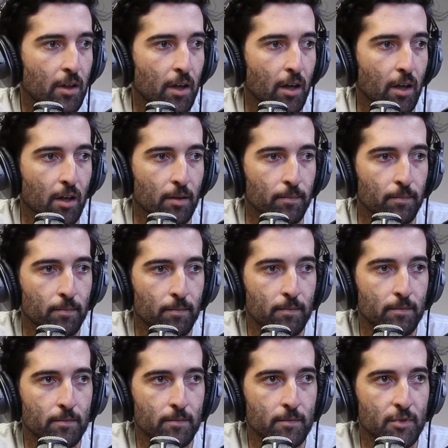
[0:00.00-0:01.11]
Um,
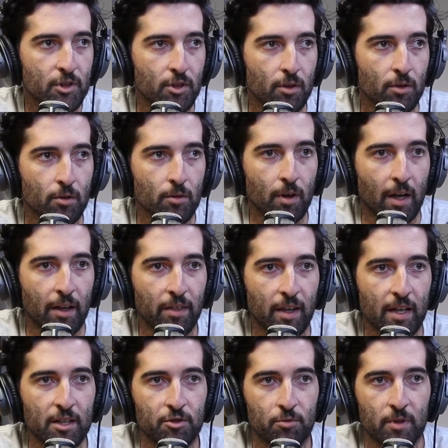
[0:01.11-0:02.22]
so I
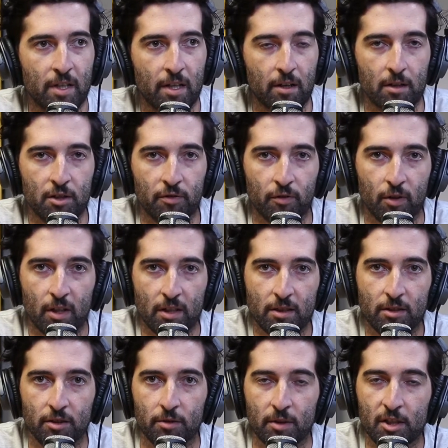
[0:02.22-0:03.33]
think it's ridiculous for
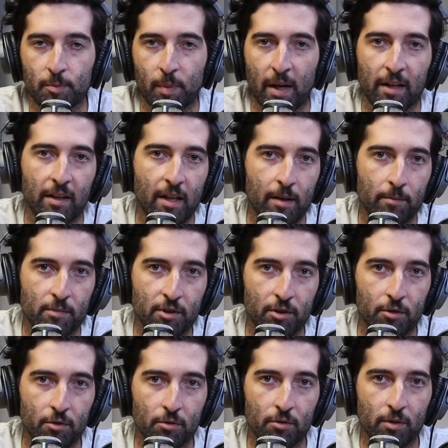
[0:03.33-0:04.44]
us to expect them
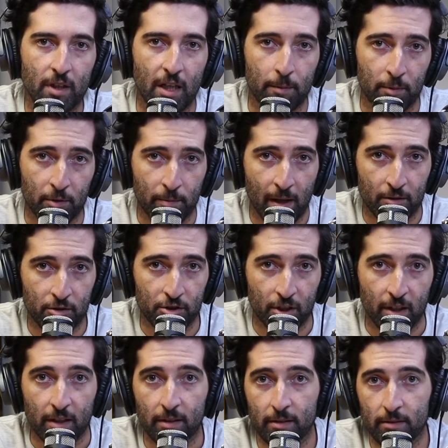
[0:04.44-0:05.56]
to keep their mouth
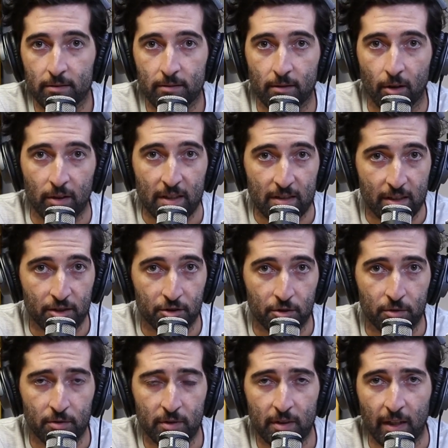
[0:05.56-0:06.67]
shut on these
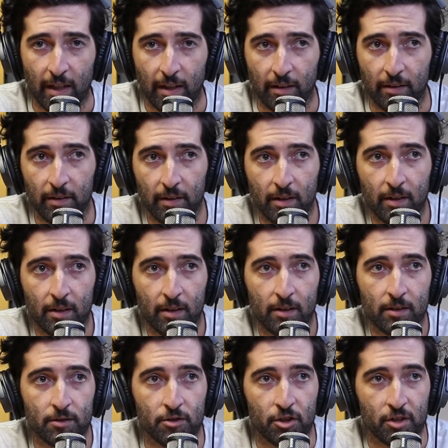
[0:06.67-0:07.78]
issues and
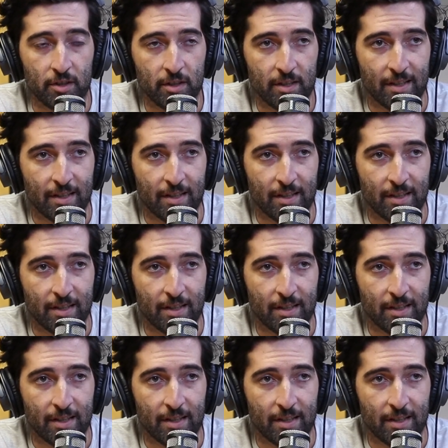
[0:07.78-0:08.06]
just